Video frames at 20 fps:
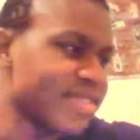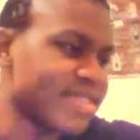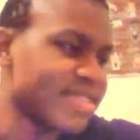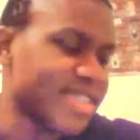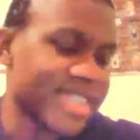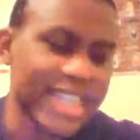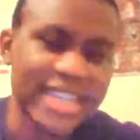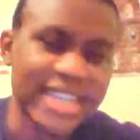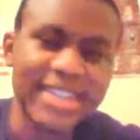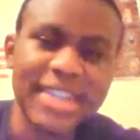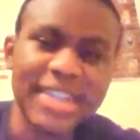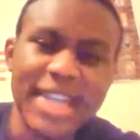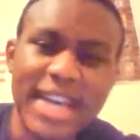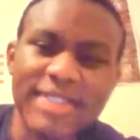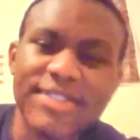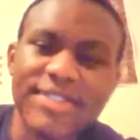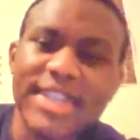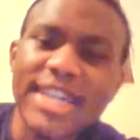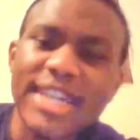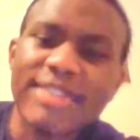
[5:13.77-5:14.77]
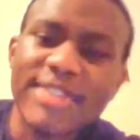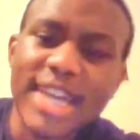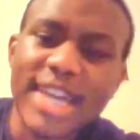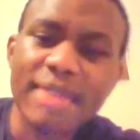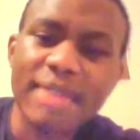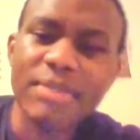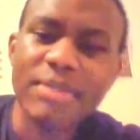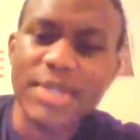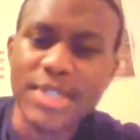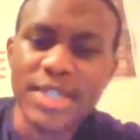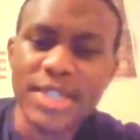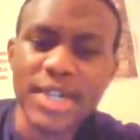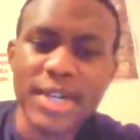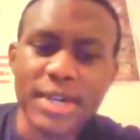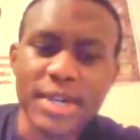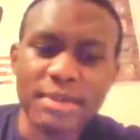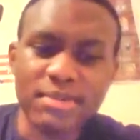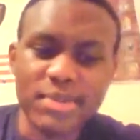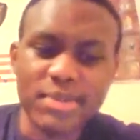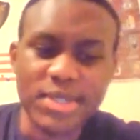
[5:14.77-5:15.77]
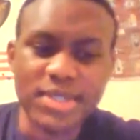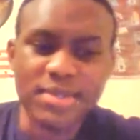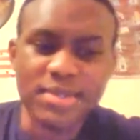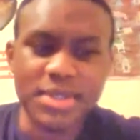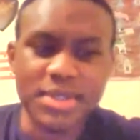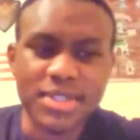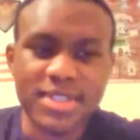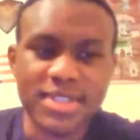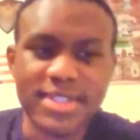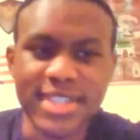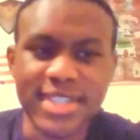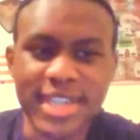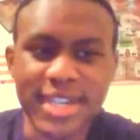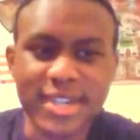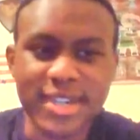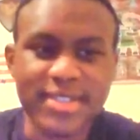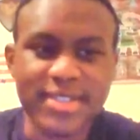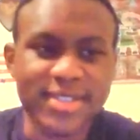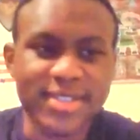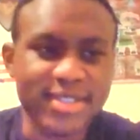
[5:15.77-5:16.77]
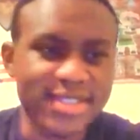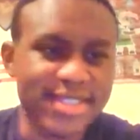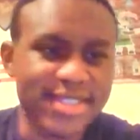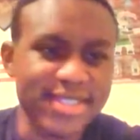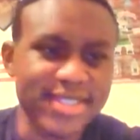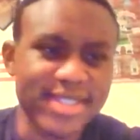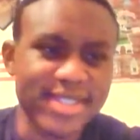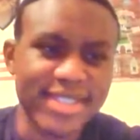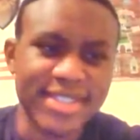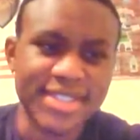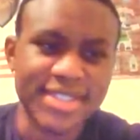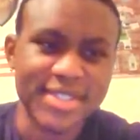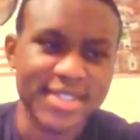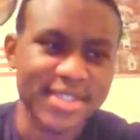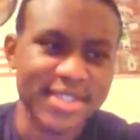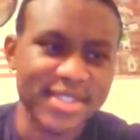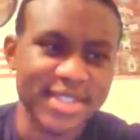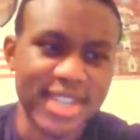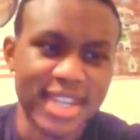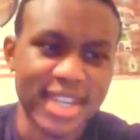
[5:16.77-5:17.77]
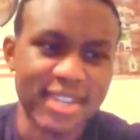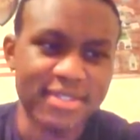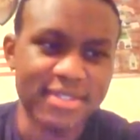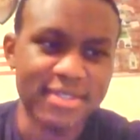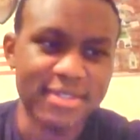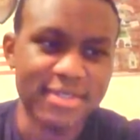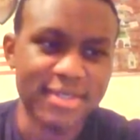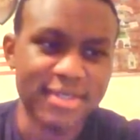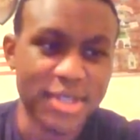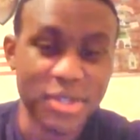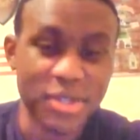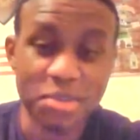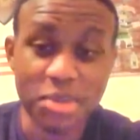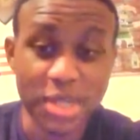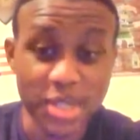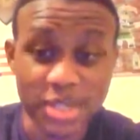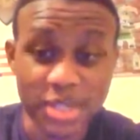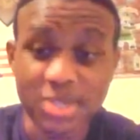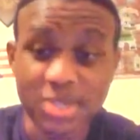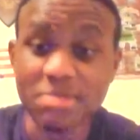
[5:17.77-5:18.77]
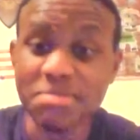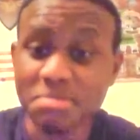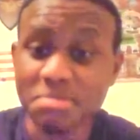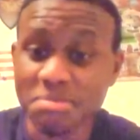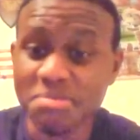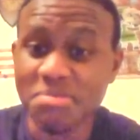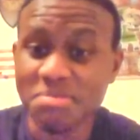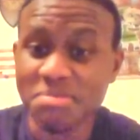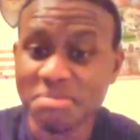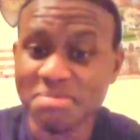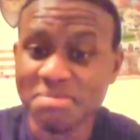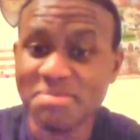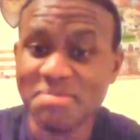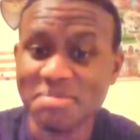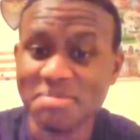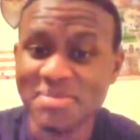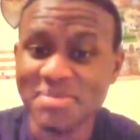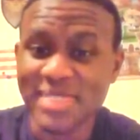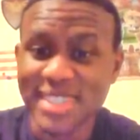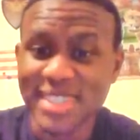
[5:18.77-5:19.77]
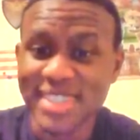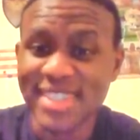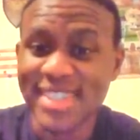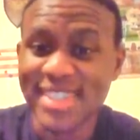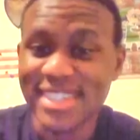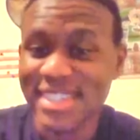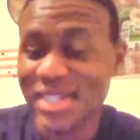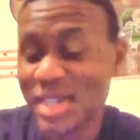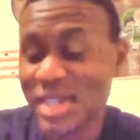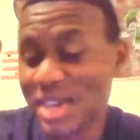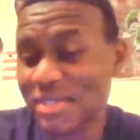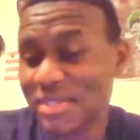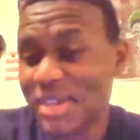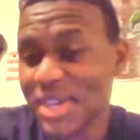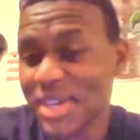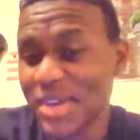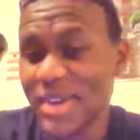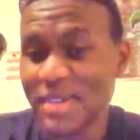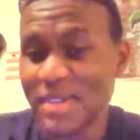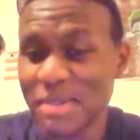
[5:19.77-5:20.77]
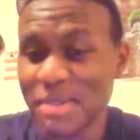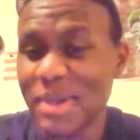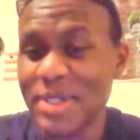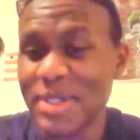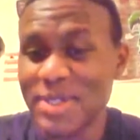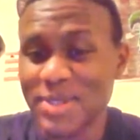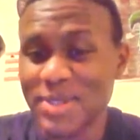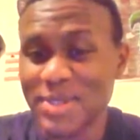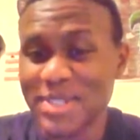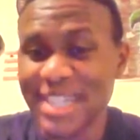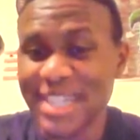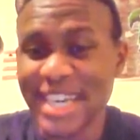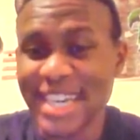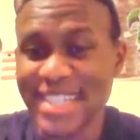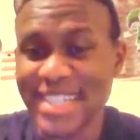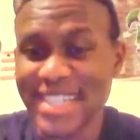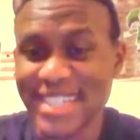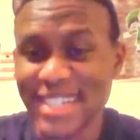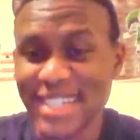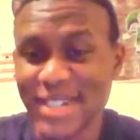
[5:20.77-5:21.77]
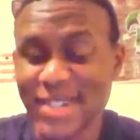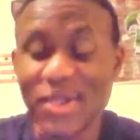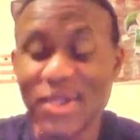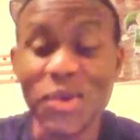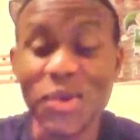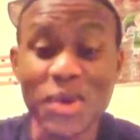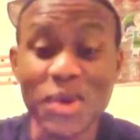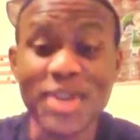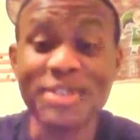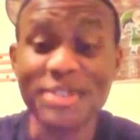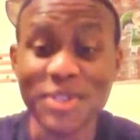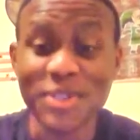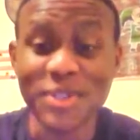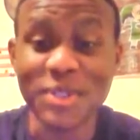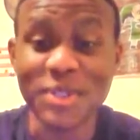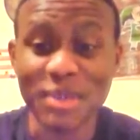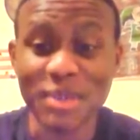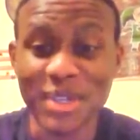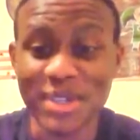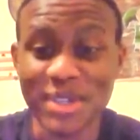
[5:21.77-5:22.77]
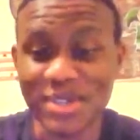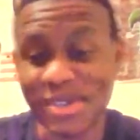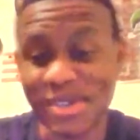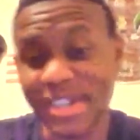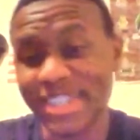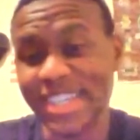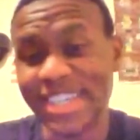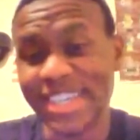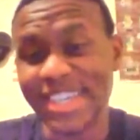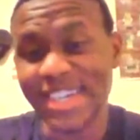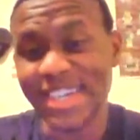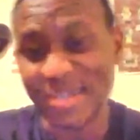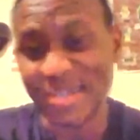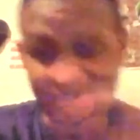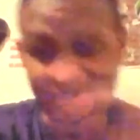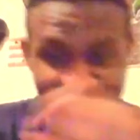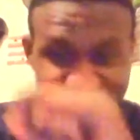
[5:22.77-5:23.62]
I think I've came to terms with it now because I feel better. You have a personal status now. Corey feels better. Write that down.